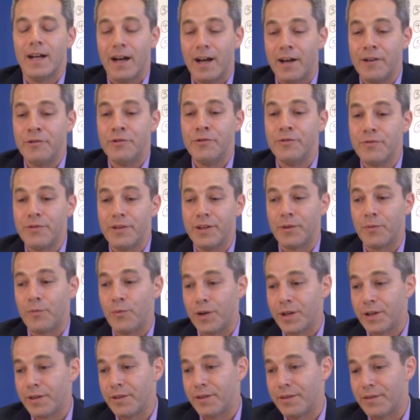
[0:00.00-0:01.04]
I do think
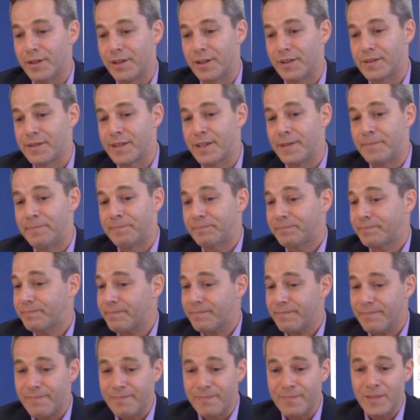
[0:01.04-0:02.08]
one of the things that,
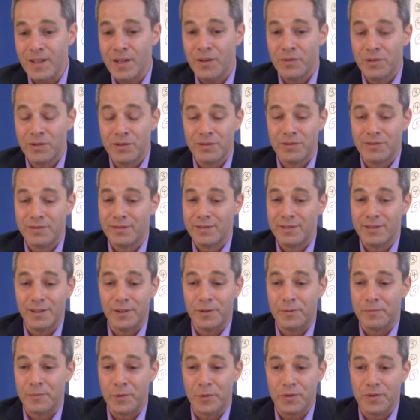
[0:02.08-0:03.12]
you
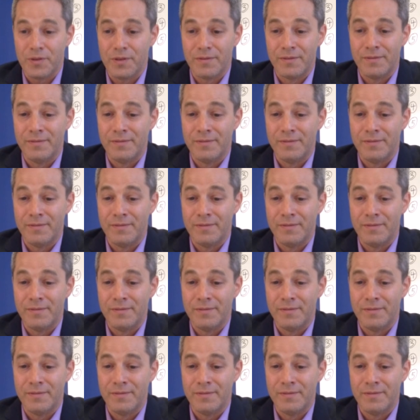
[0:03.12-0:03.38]
know,